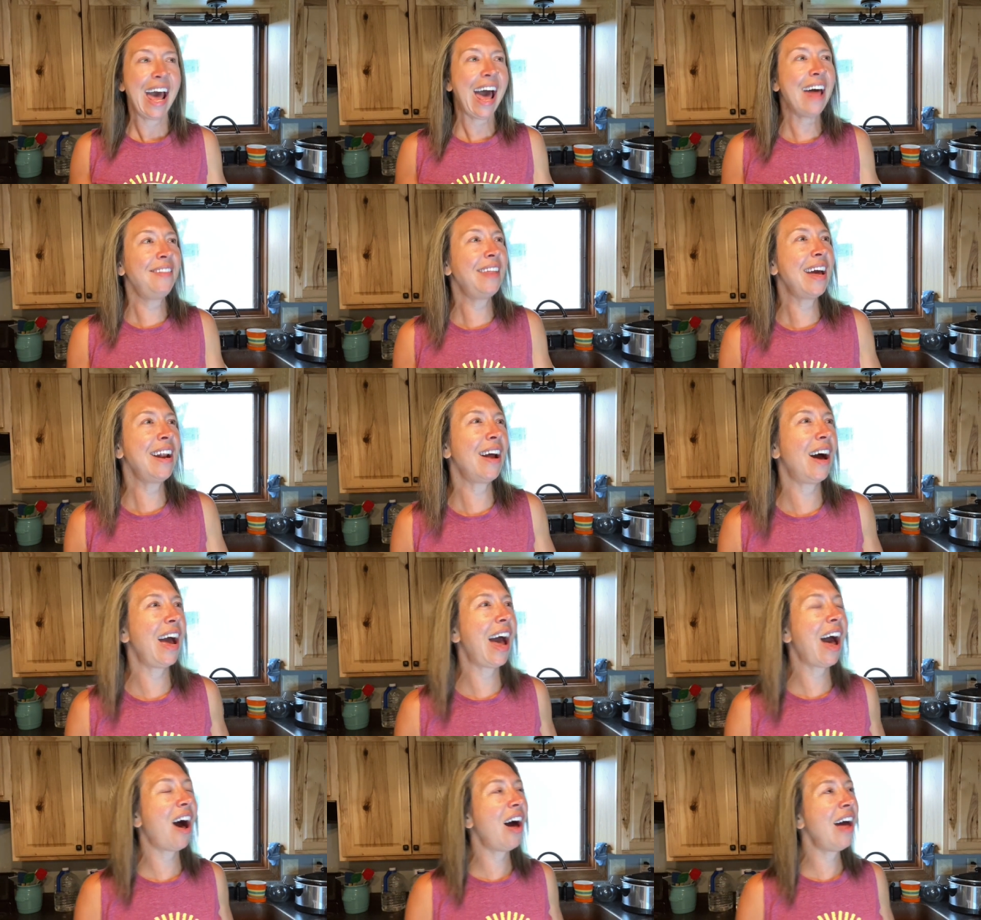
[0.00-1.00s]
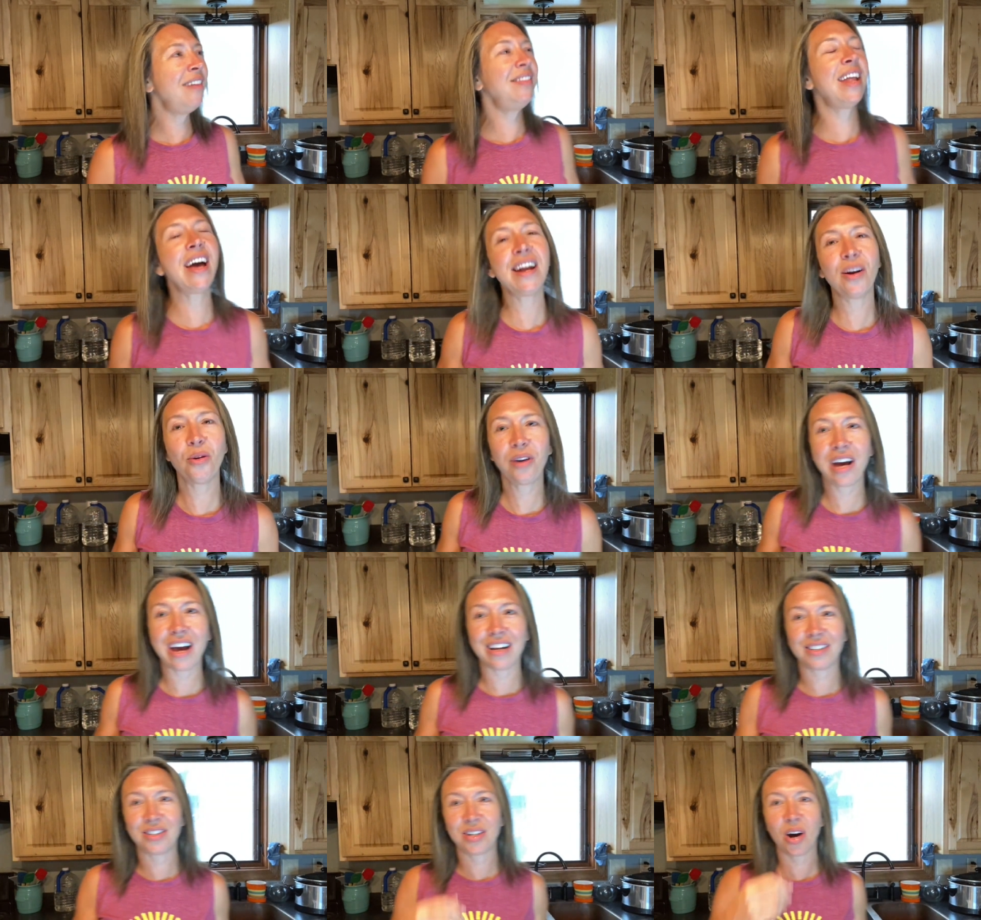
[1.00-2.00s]
And then and then
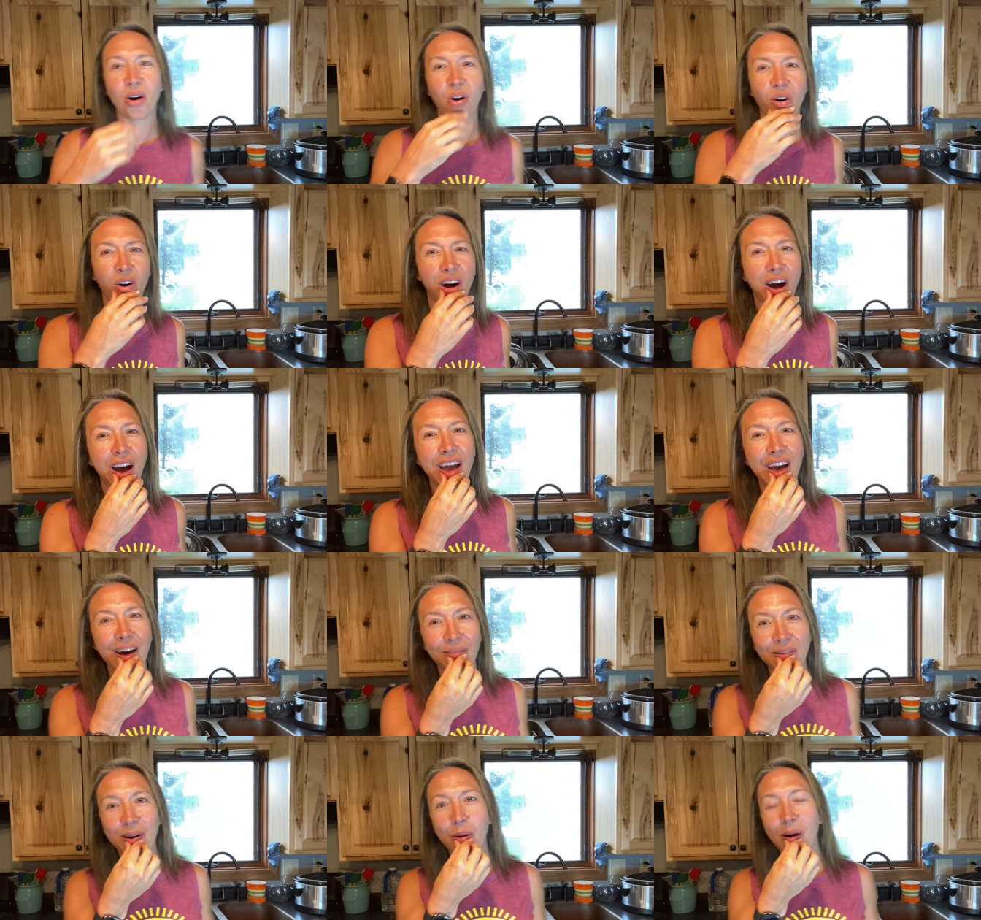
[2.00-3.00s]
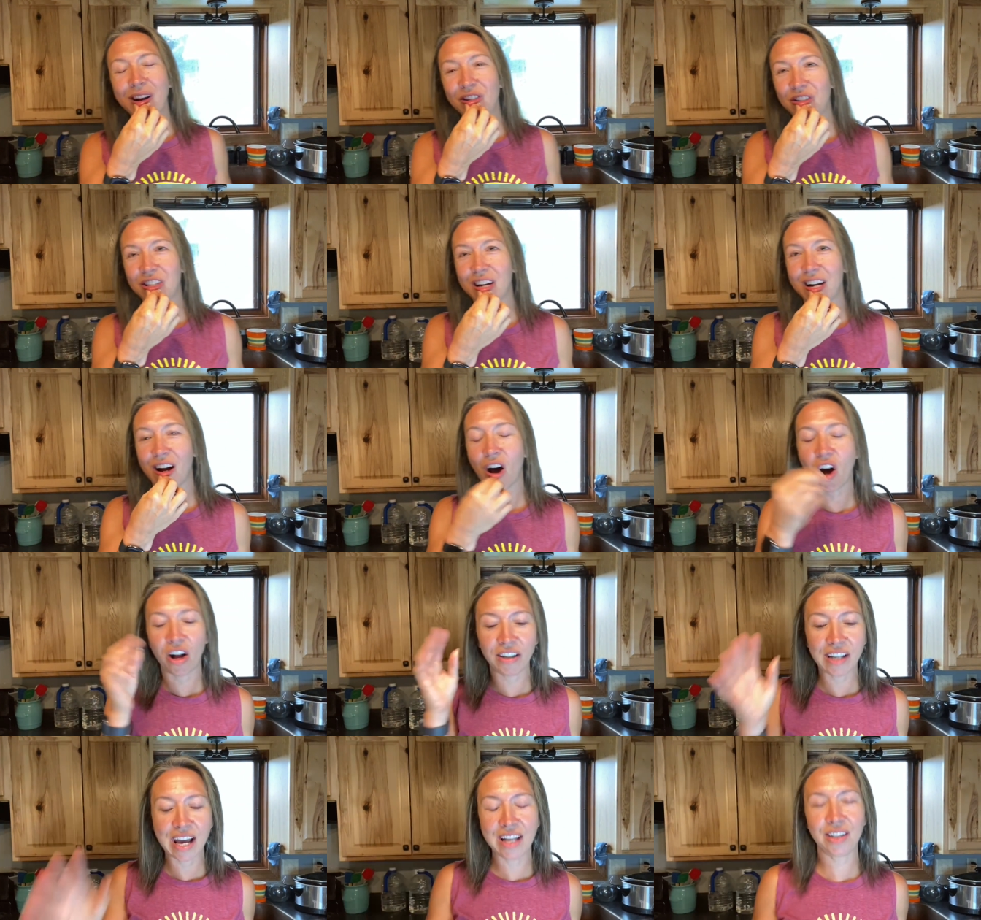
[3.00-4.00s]
okay, so I have a question.
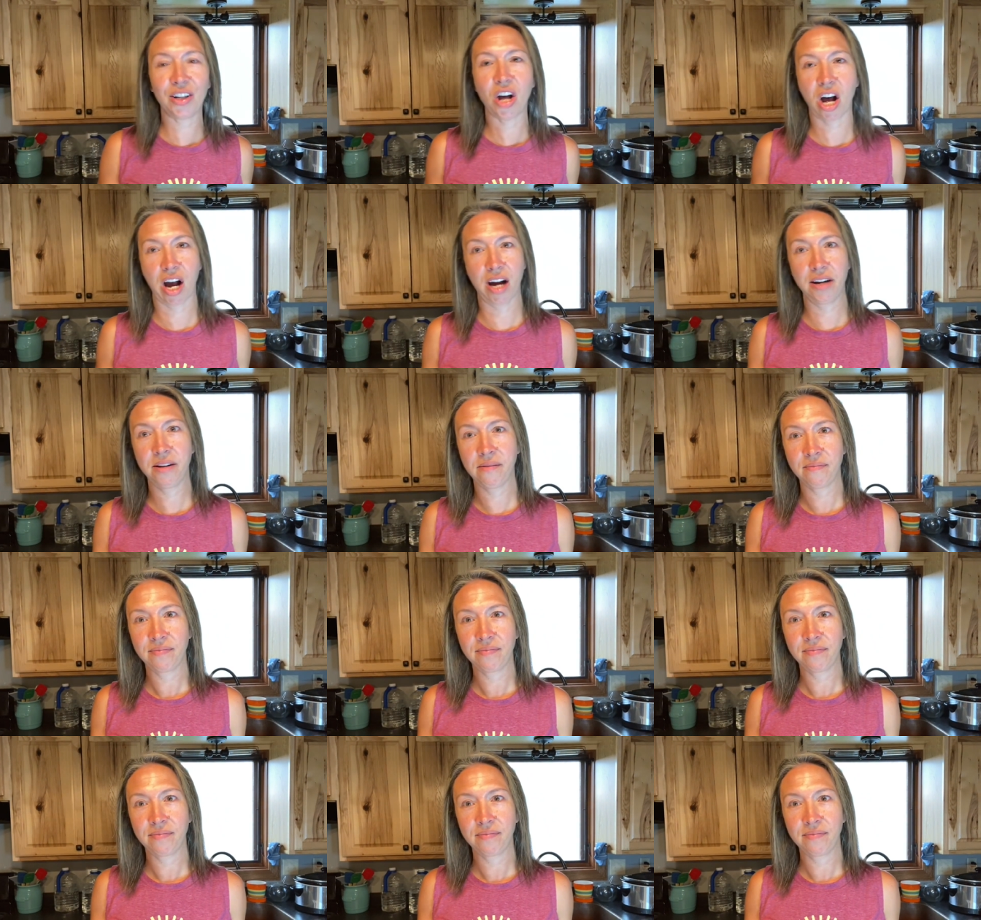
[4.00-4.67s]
All night long,